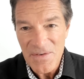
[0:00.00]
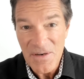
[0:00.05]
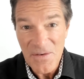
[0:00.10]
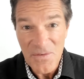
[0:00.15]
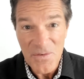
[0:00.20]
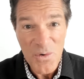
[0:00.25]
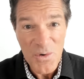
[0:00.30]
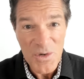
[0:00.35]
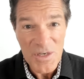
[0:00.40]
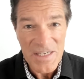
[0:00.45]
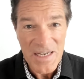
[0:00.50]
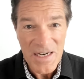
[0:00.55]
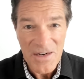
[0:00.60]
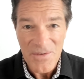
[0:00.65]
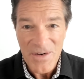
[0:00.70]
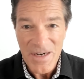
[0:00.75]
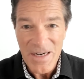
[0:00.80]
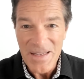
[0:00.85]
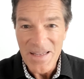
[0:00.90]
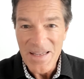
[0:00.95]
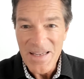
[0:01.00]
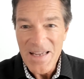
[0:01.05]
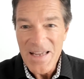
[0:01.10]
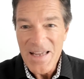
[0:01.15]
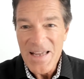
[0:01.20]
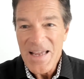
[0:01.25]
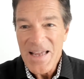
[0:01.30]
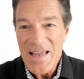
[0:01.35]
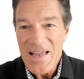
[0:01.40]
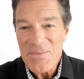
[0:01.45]
of course, right?
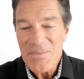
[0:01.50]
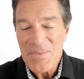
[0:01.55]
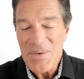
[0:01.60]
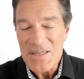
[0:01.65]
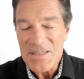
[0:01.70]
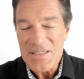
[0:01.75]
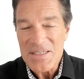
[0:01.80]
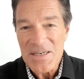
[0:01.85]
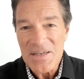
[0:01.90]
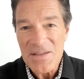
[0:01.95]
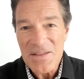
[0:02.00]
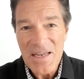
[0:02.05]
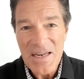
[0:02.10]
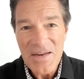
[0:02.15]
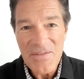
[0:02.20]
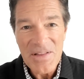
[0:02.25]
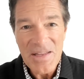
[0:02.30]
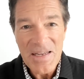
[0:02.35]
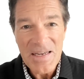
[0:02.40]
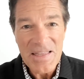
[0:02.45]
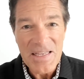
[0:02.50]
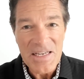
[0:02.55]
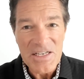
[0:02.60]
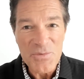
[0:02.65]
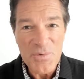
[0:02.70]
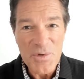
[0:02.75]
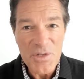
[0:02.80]
But think of it like this.